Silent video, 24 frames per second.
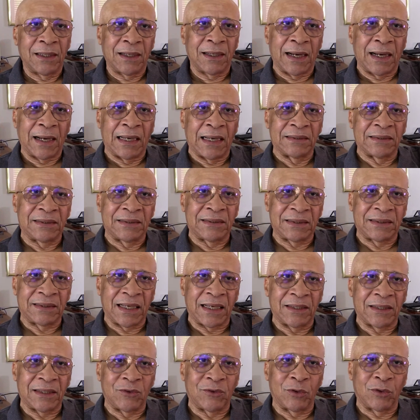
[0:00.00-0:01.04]
I
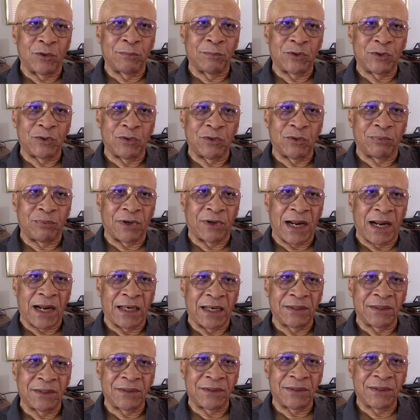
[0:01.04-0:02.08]
said don't be
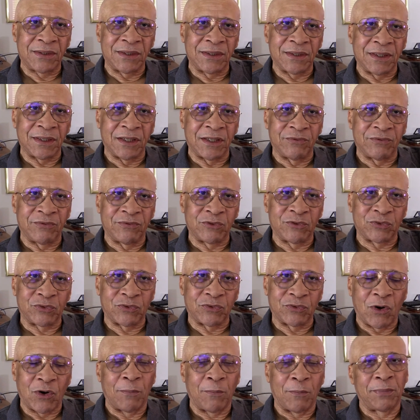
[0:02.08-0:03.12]
surprised if
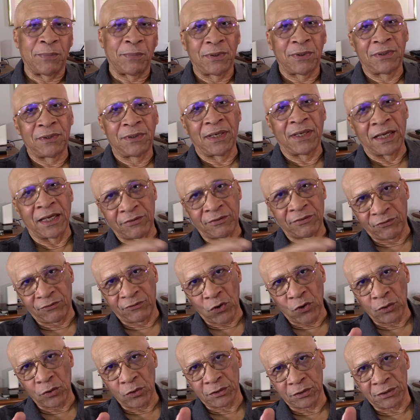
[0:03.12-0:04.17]
Trump
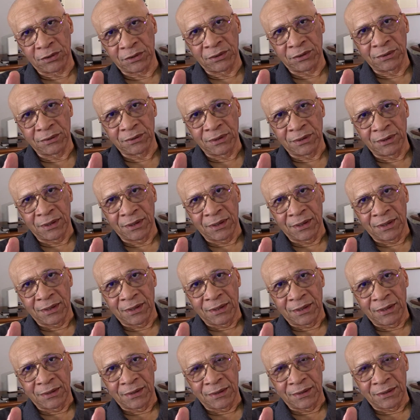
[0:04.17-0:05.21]
invoked
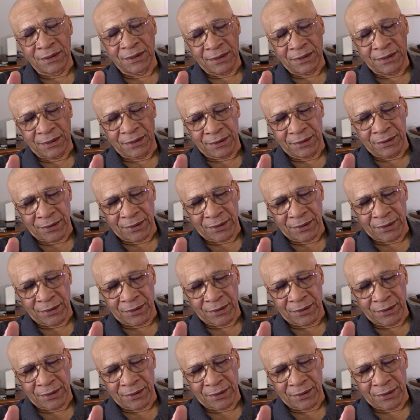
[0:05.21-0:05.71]
the,